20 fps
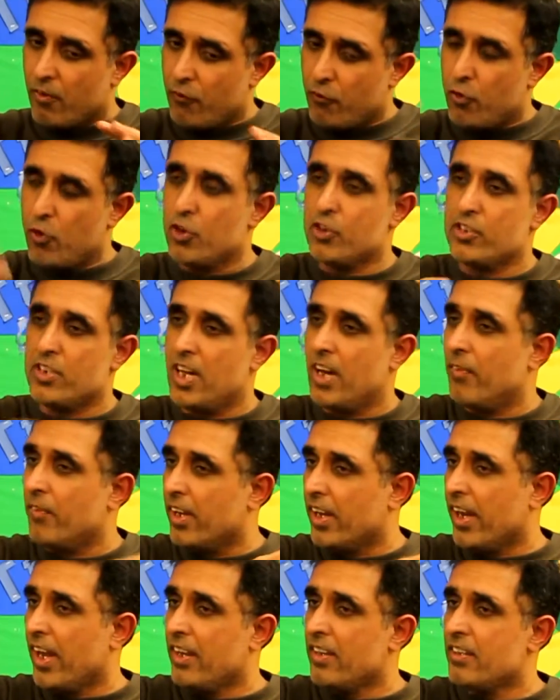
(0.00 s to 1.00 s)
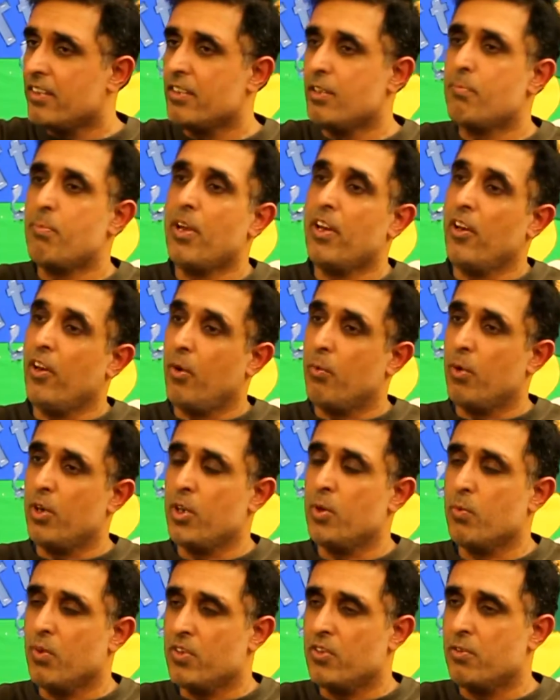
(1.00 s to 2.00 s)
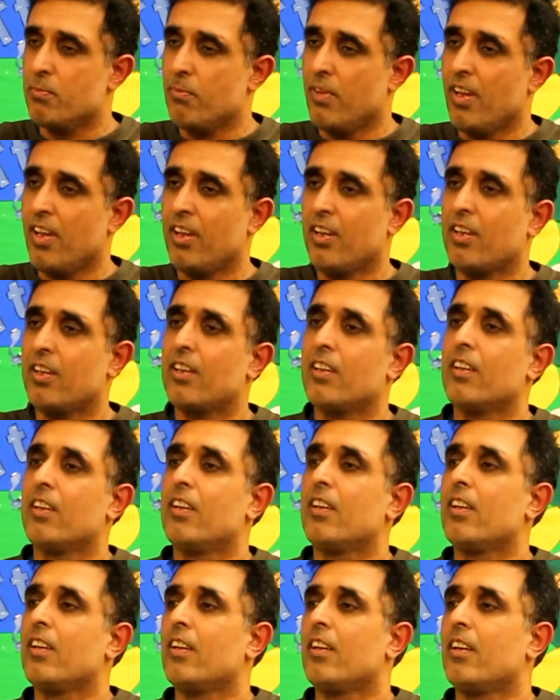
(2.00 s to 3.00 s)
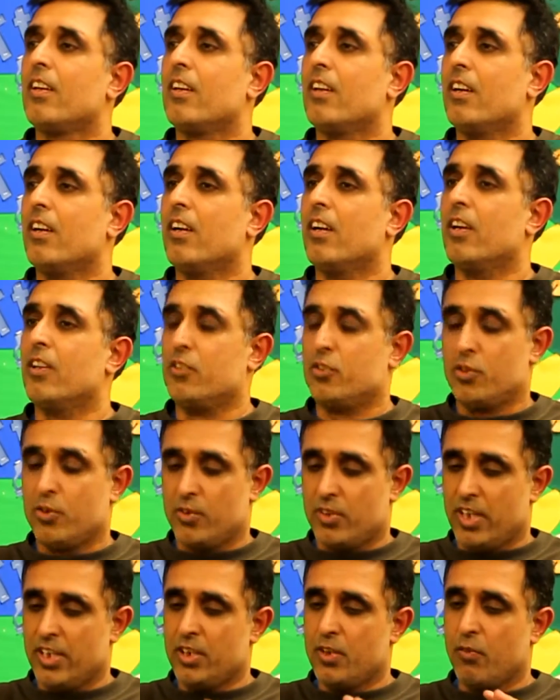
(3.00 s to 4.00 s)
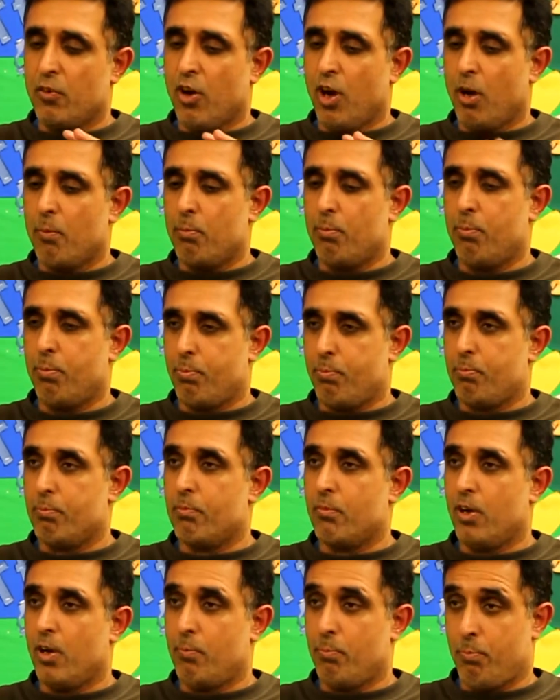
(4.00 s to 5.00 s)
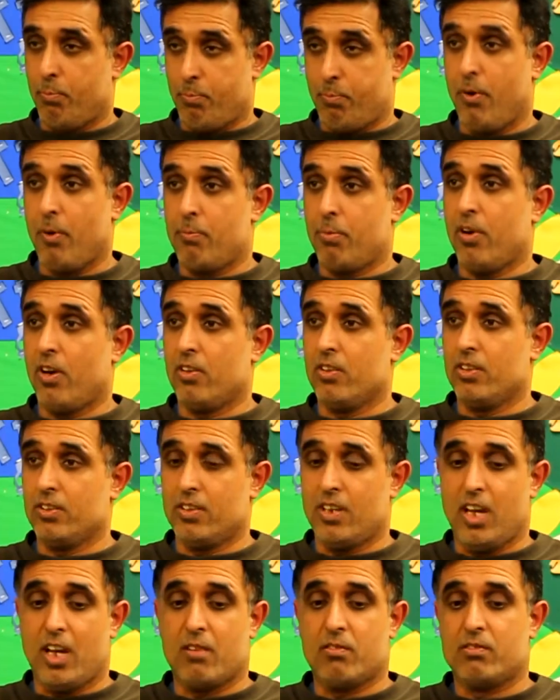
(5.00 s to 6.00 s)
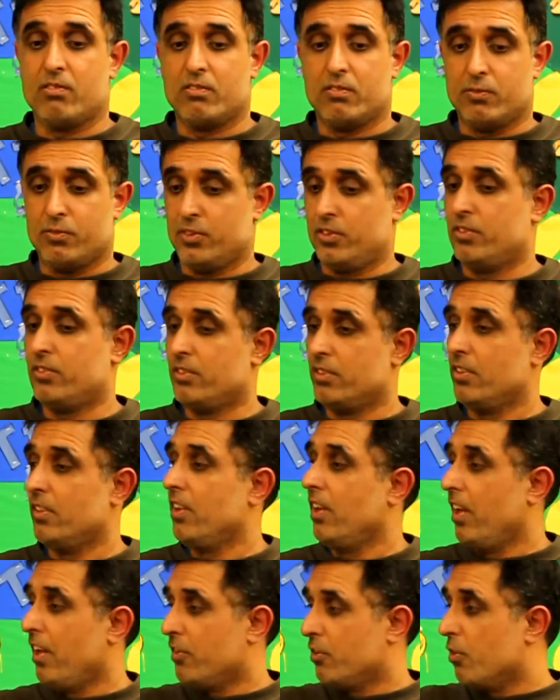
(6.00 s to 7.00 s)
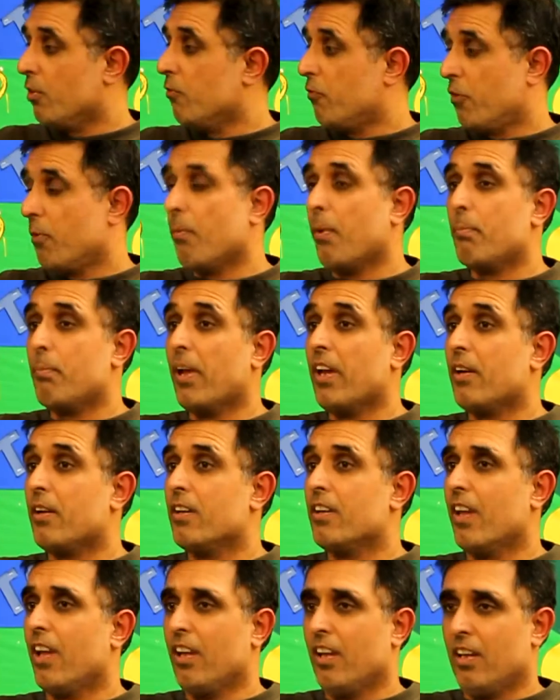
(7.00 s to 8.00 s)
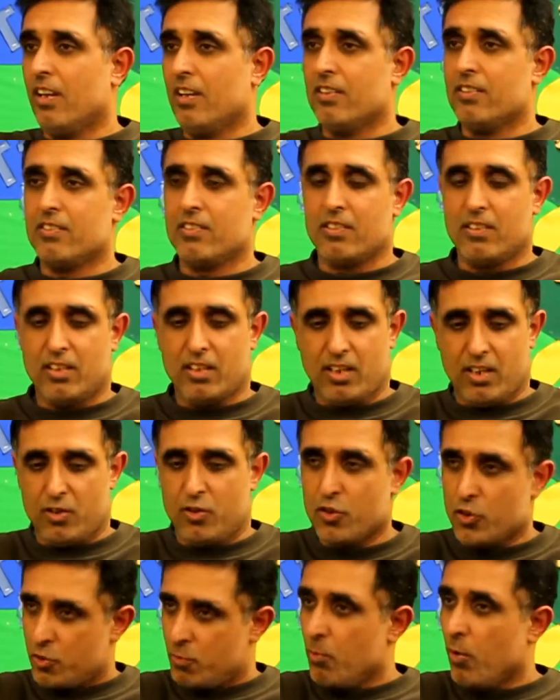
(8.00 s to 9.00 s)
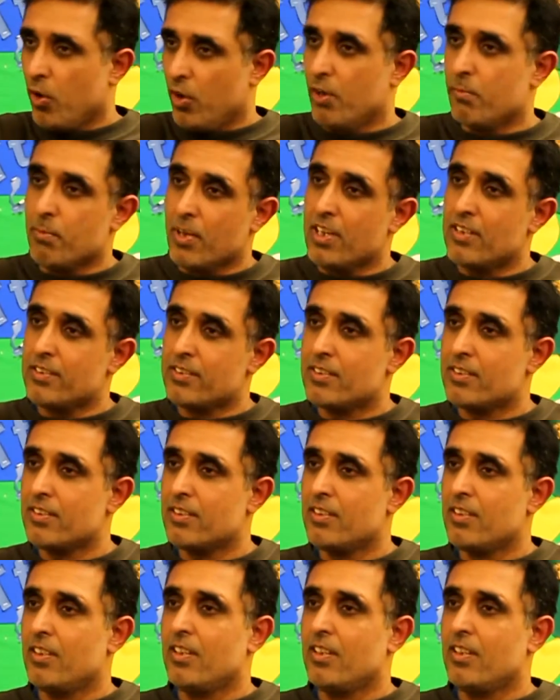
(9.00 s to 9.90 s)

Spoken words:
forged down again, depending on what you want to make. So then you've got a product now which has come from a big ingot into smaller bits.